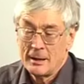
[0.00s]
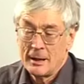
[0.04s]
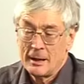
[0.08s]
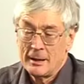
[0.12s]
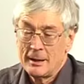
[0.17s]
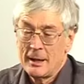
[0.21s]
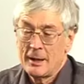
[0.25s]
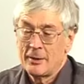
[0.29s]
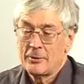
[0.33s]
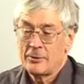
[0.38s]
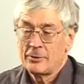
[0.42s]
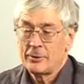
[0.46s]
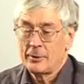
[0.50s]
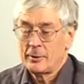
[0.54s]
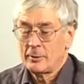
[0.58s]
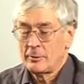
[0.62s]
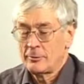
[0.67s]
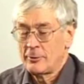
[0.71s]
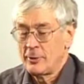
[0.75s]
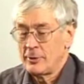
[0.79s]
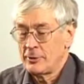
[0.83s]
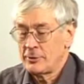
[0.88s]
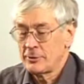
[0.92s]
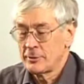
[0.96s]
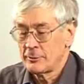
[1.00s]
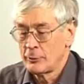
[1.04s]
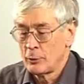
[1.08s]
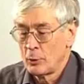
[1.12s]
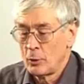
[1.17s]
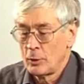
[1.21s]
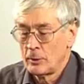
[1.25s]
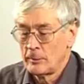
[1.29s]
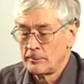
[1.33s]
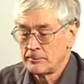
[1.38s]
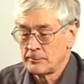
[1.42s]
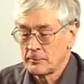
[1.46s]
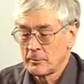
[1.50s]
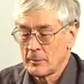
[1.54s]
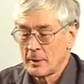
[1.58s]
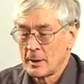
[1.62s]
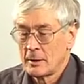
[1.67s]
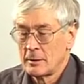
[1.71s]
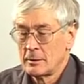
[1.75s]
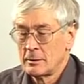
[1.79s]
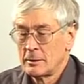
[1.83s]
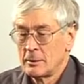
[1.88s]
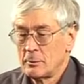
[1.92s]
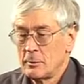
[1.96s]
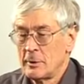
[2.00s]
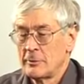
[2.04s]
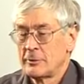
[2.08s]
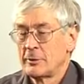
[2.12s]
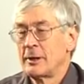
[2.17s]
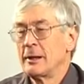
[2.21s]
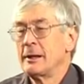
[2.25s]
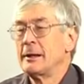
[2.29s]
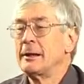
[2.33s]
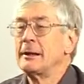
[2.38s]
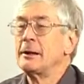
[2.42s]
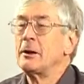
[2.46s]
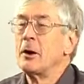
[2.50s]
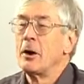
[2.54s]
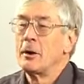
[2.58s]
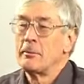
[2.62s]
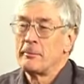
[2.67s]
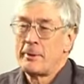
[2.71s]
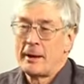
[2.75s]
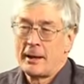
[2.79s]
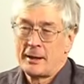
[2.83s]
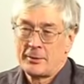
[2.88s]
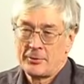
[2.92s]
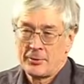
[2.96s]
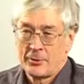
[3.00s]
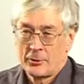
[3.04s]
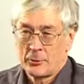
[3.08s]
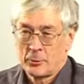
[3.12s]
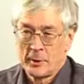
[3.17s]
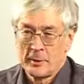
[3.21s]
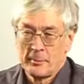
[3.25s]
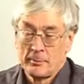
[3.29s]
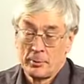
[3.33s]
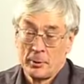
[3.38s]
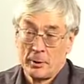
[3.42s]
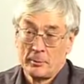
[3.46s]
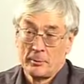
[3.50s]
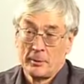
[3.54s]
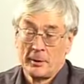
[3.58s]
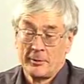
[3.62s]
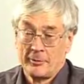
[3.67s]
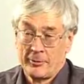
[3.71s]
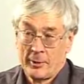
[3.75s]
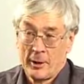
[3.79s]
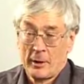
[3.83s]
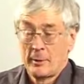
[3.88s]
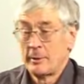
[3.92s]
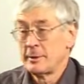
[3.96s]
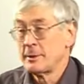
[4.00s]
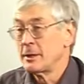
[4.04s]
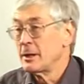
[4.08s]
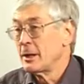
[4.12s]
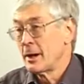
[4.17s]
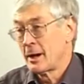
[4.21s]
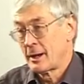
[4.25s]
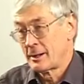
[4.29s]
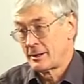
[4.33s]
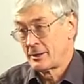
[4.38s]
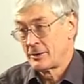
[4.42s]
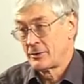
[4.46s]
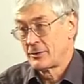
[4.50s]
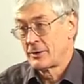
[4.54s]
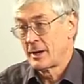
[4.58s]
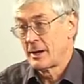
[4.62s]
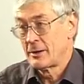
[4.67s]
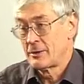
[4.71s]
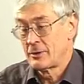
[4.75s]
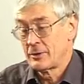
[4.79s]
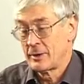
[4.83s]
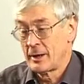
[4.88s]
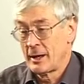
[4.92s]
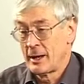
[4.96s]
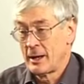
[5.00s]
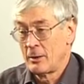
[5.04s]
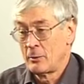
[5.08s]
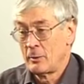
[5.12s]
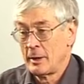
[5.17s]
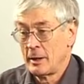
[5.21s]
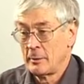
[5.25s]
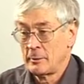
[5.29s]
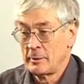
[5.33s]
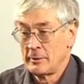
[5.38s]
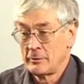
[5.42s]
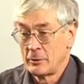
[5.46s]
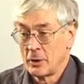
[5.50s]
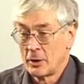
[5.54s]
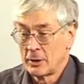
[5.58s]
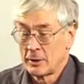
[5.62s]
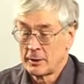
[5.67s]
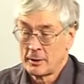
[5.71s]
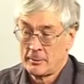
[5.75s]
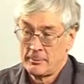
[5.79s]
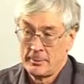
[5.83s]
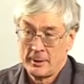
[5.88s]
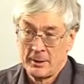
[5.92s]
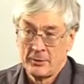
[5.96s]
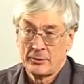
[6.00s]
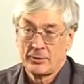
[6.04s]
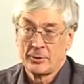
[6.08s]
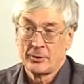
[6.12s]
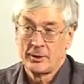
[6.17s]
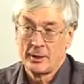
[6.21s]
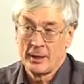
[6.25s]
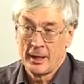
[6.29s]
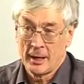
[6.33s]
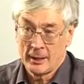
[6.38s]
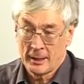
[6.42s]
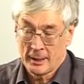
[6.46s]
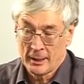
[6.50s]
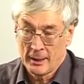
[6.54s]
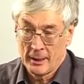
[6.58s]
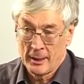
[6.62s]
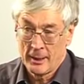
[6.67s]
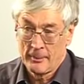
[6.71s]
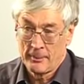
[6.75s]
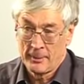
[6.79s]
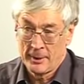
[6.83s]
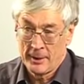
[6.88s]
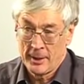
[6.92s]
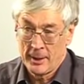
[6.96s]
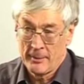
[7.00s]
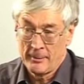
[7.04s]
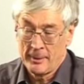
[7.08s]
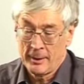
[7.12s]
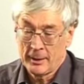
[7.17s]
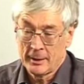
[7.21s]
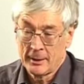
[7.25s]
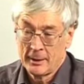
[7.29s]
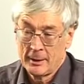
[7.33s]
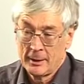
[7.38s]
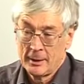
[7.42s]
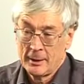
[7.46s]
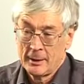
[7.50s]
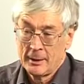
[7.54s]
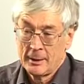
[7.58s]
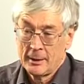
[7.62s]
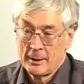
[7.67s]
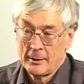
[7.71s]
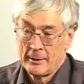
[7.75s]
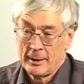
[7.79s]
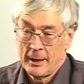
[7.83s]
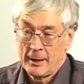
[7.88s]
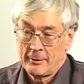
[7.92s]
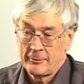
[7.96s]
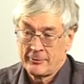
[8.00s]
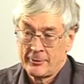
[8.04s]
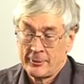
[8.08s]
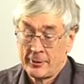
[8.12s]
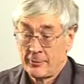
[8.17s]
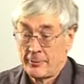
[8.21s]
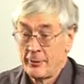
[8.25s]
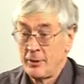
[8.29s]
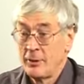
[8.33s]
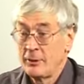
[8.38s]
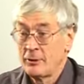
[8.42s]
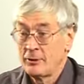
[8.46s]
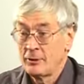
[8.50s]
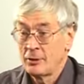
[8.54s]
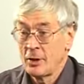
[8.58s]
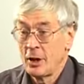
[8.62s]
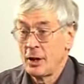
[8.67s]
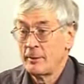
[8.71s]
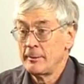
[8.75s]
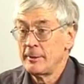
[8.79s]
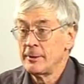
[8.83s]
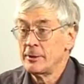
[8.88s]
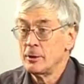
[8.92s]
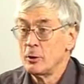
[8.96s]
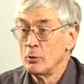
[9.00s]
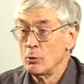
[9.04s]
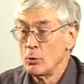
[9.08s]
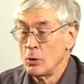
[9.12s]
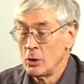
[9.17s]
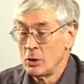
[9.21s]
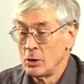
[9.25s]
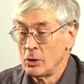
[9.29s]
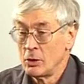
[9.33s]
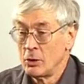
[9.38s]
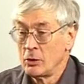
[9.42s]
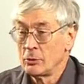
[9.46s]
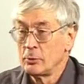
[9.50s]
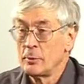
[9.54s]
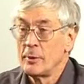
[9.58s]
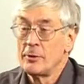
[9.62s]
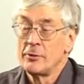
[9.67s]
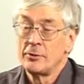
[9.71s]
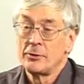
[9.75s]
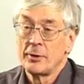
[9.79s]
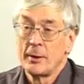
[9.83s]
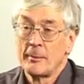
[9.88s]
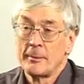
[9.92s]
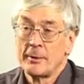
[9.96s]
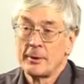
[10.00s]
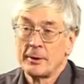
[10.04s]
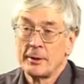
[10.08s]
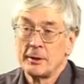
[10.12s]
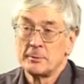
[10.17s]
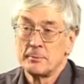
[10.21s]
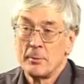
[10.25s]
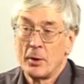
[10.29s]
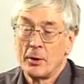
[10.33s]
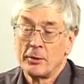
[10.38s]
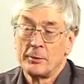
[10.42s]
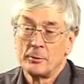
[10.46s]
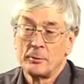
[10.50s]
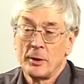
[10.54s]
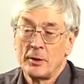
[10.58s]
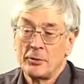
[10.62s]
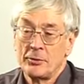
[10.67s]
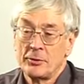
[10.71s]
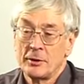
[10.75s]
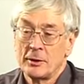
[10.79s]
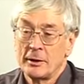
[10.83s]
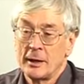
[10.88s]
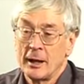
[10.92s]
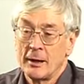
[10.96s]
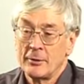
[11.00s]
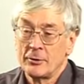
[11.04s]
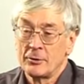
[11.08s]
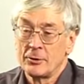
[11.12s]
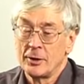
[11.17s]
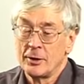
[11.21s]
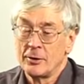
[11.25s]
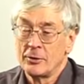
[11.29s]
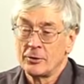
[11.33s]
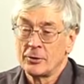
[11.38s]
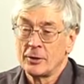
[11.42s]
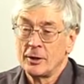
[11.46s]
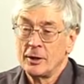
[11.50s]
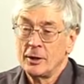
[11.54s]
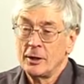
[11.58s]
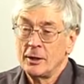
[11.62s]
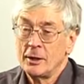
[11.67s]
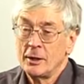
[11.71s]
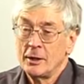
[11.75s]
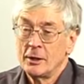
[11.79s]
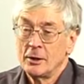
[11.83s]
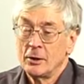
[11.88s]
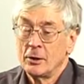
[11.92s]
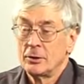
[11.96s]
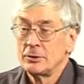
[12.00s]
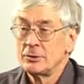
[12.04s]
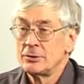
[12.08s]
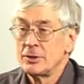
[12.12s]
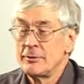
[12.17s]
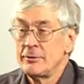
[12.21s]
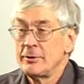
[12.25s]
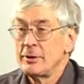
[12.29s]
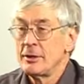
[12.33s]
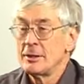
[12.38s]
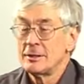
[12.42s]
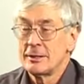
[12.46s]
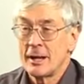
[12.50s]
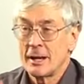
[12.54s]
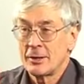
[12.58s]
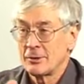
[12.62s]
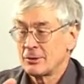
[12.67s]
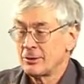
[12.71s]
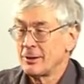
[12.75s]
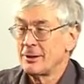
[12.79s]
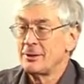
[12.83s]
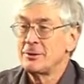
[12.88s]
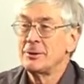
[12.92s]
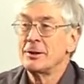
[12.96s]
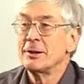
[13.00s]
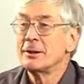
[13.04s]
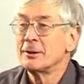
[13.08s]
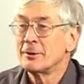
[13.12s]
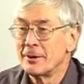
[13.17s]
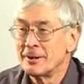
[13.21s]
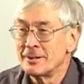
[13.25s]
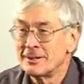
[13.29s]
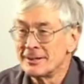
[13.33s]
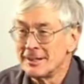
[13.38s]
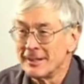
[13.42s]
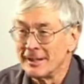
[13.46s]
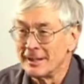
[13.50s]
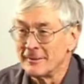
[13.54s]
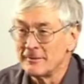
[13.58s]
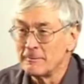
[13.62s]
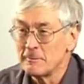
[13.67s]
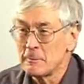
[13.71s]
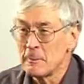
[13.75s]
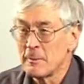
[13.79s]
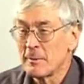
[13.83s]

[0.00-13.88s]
Yes. First of all, we've clearly gone past the sweet point. We're following the United States now, where we've got an obesity epidemic that, for the first time in the world, with some of these modern Western countries, longevity is actually decreasing.